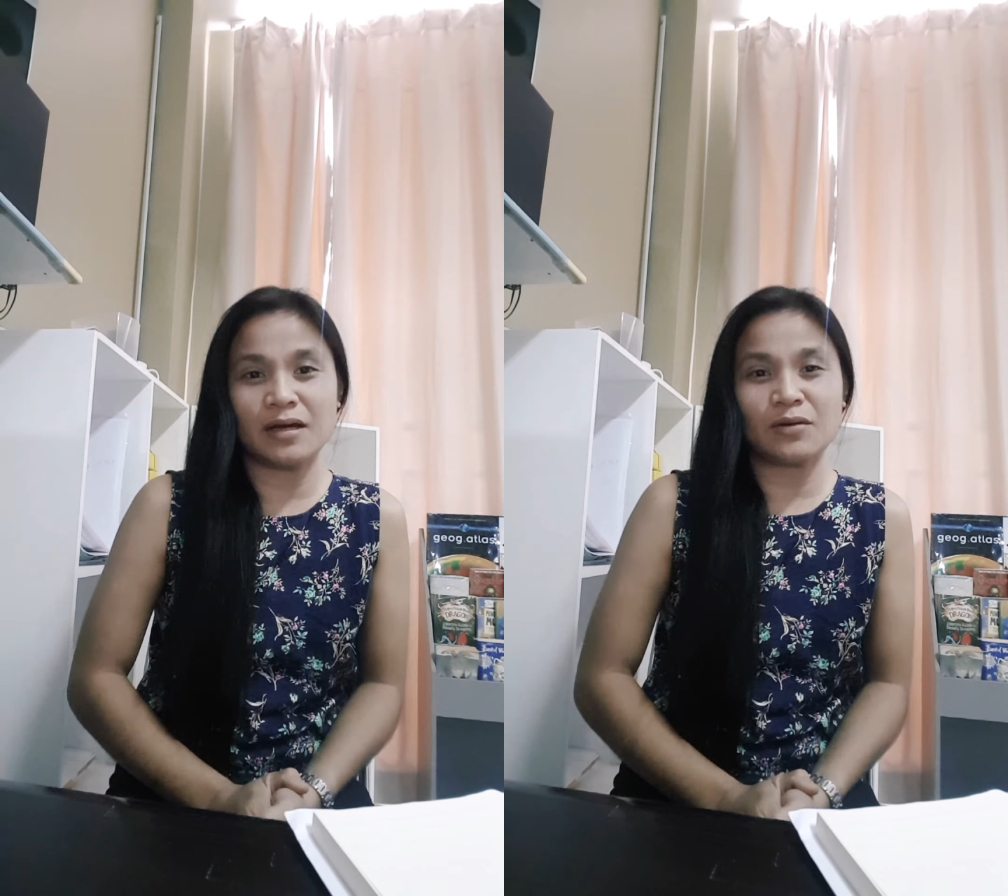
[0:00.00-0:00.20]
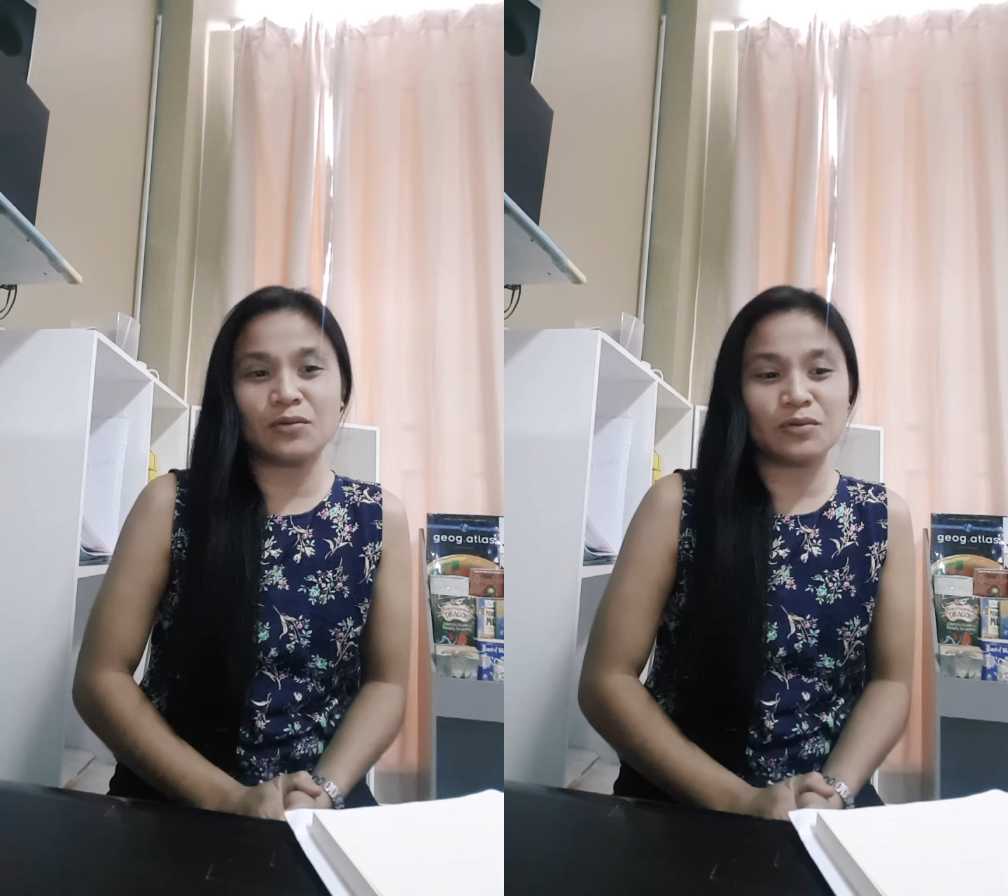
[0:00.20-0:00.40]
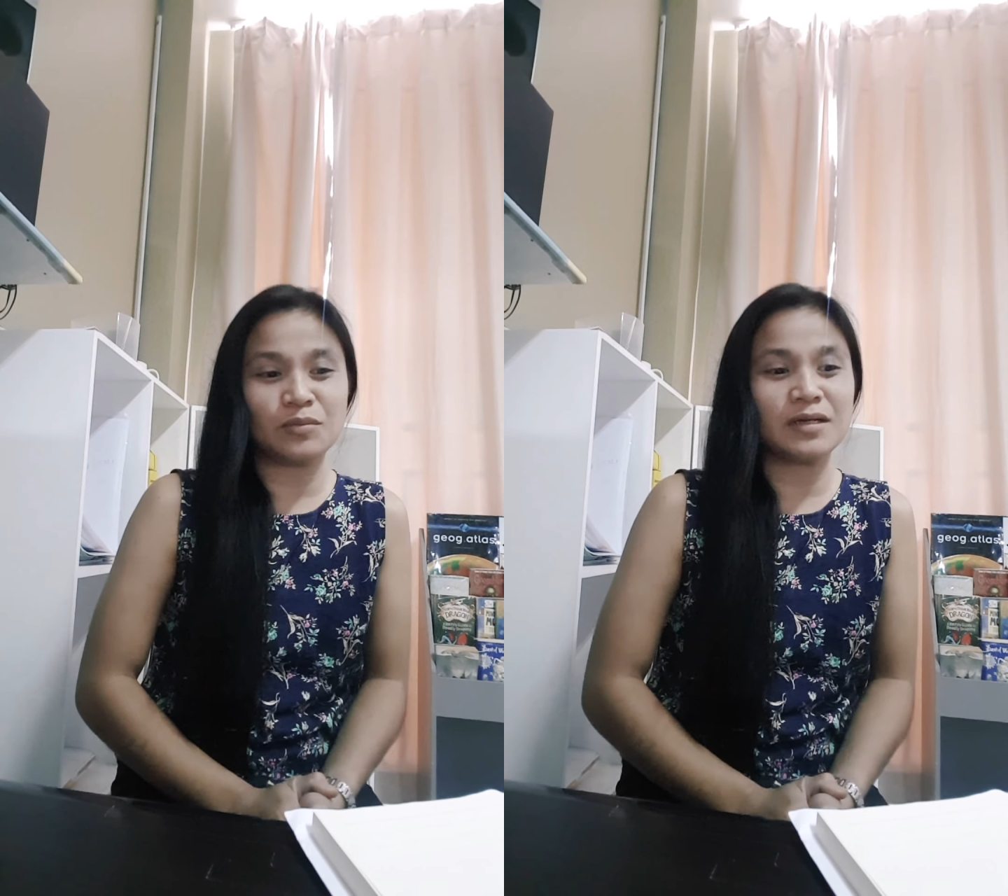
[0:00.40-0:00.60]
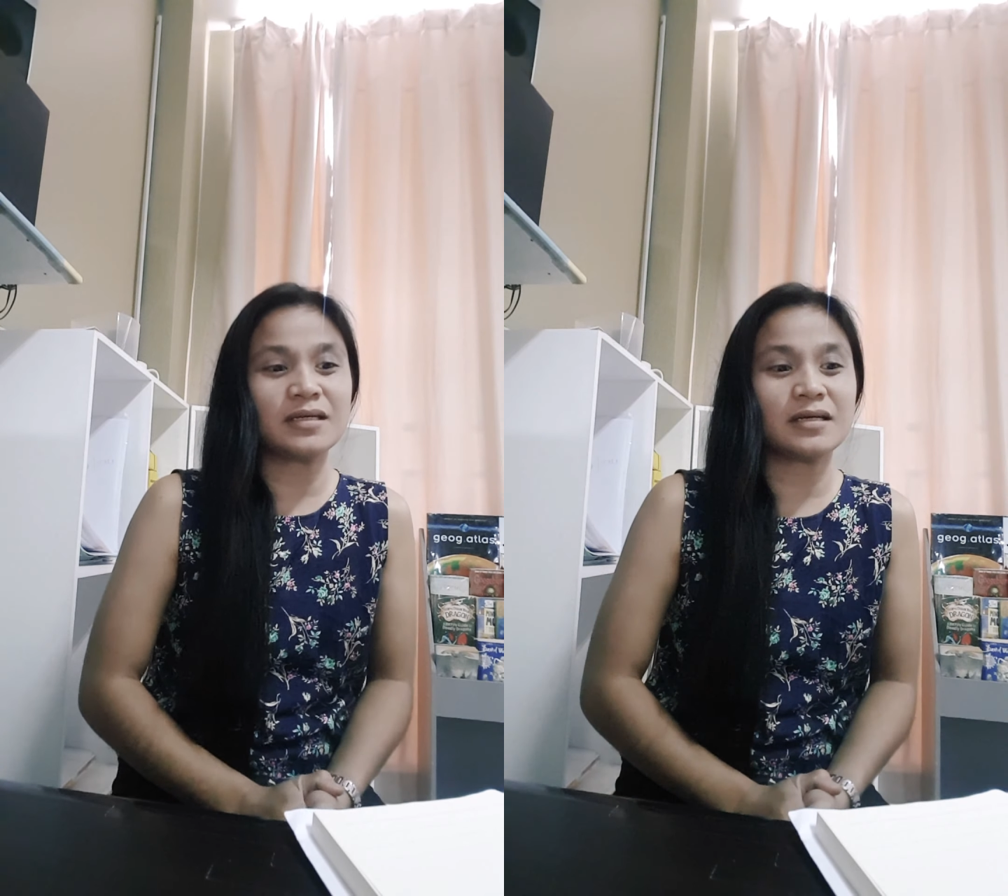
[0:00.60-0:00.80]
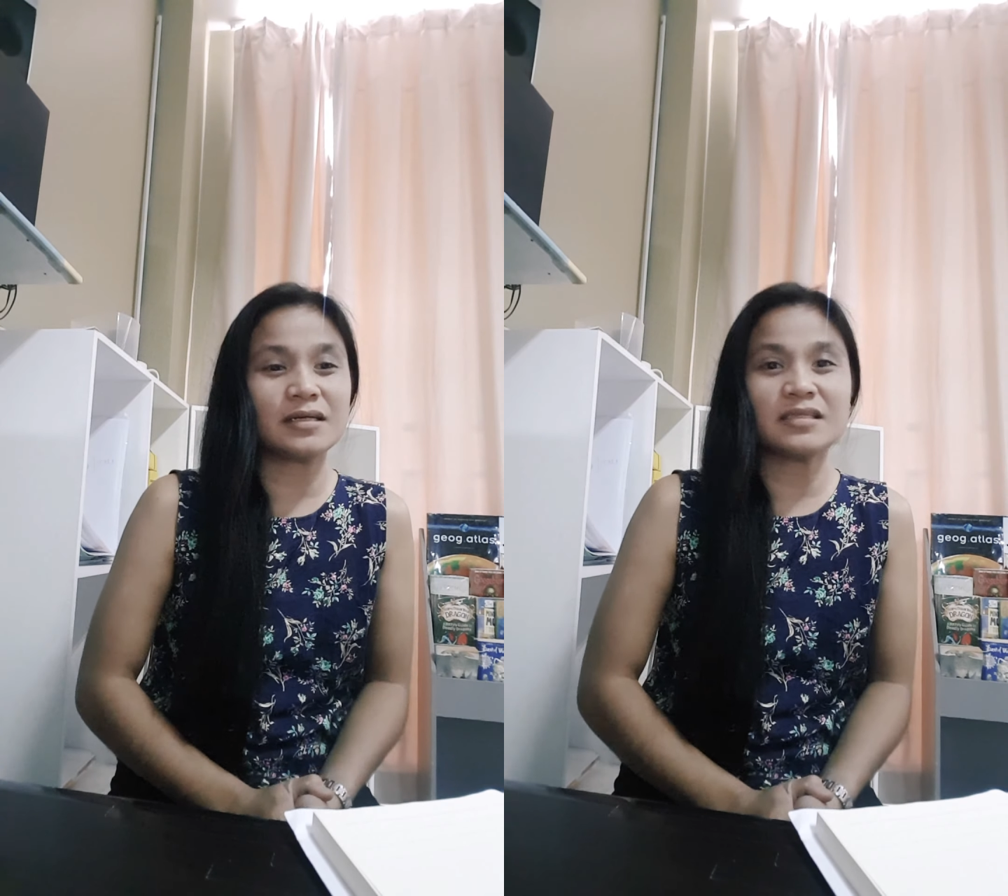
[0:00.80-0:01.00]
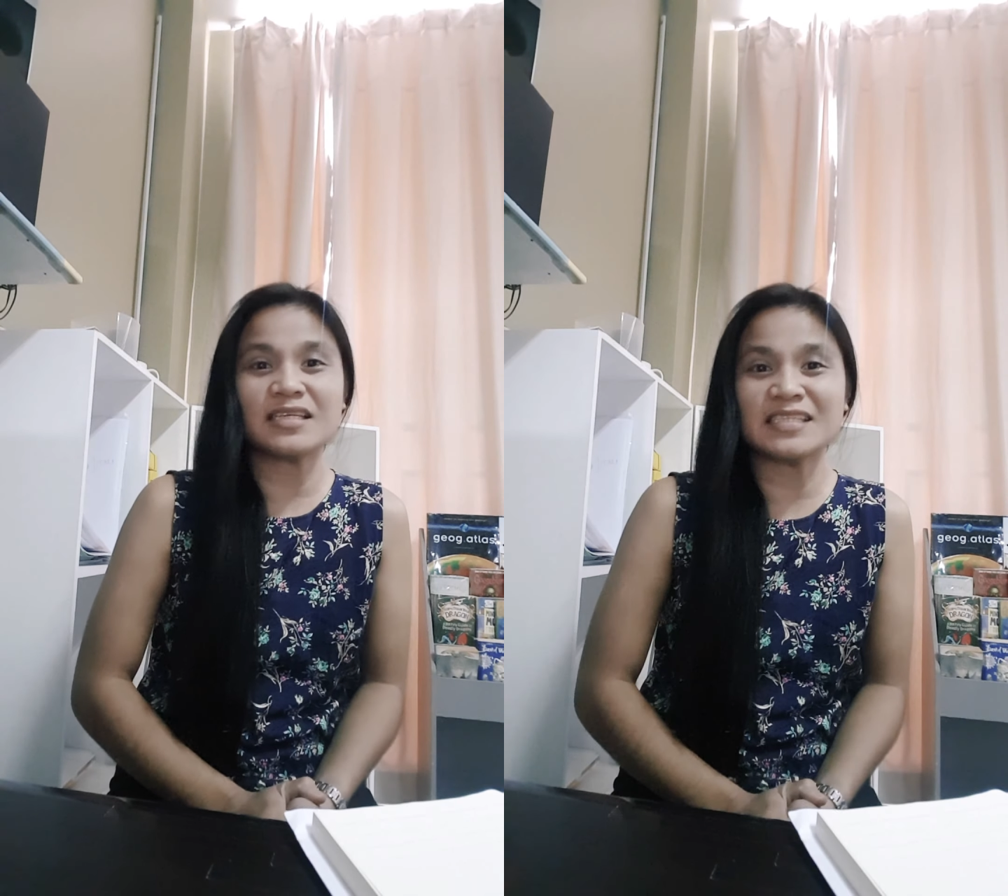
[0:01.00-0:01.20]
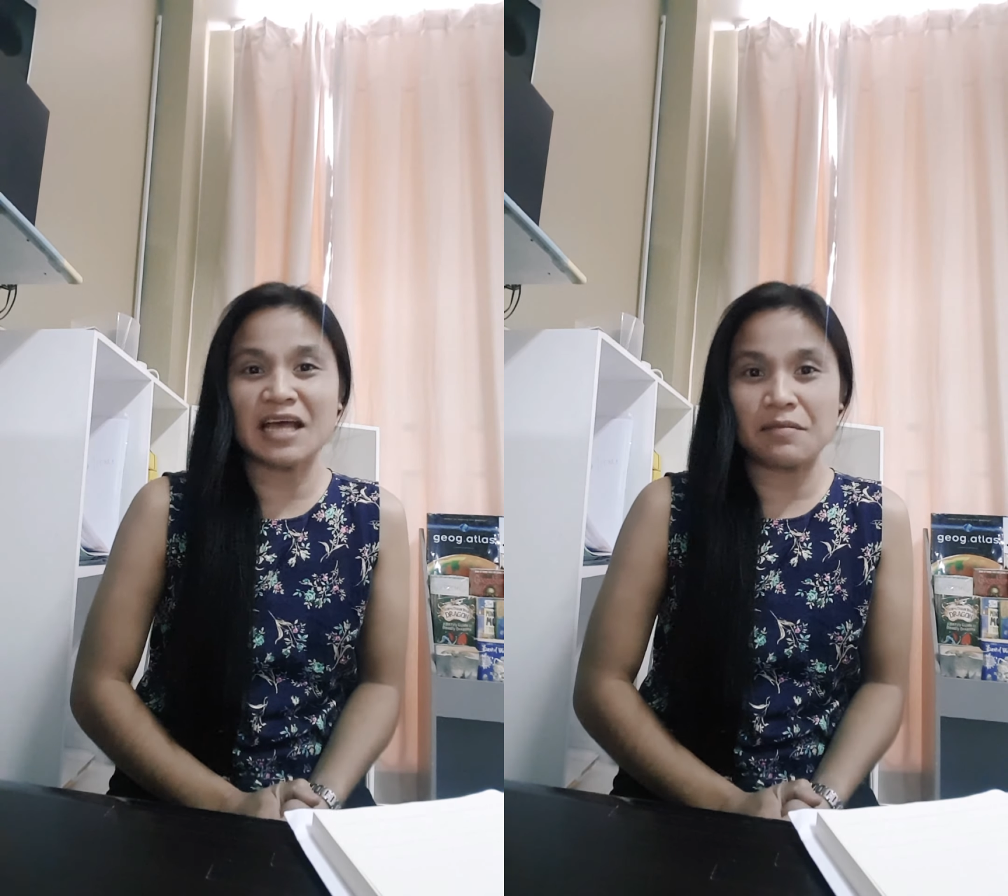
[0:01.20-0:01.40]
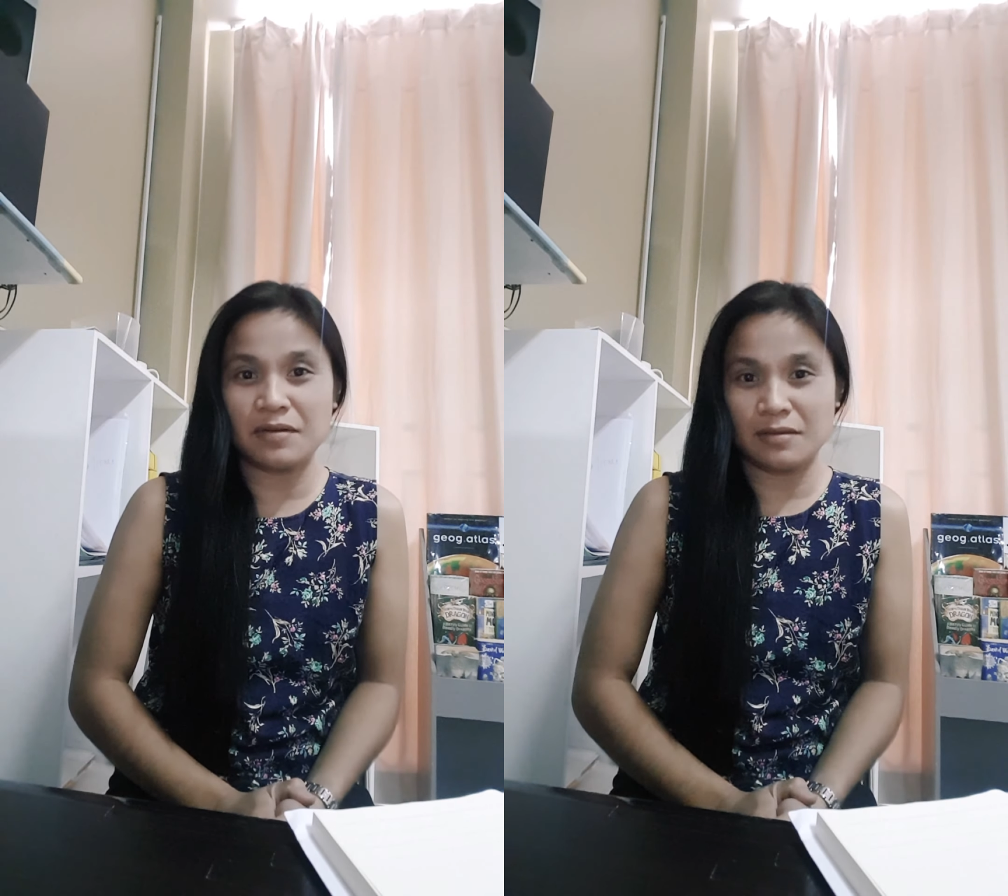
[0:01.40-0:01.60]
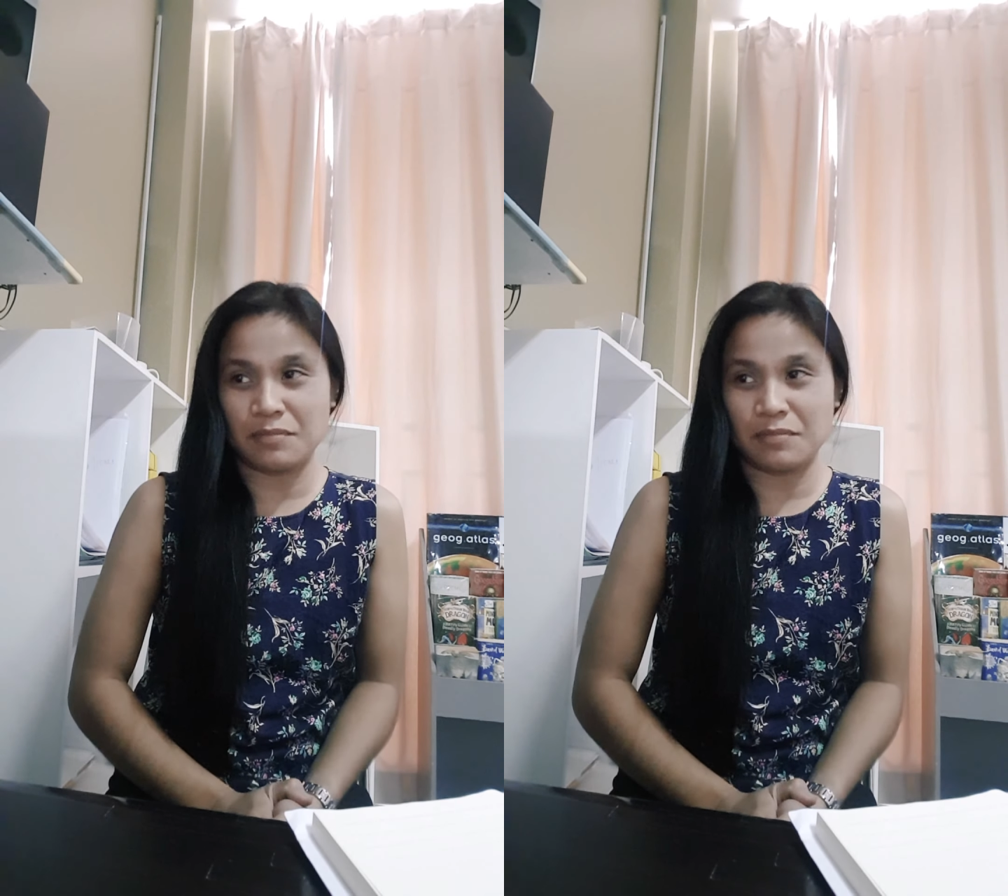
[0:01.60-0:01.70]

akong masasabi